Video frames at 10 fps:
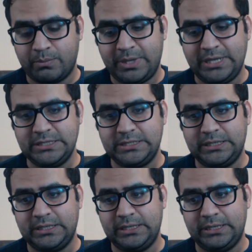
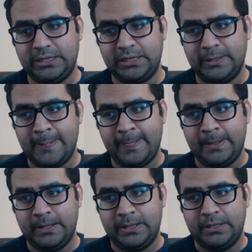basically
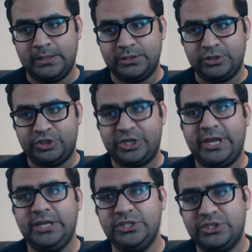
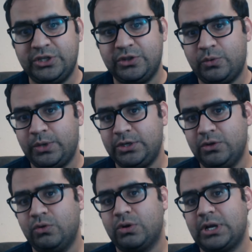changing the way you
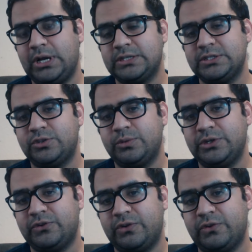look at
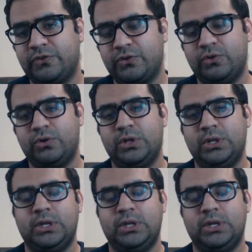situations. So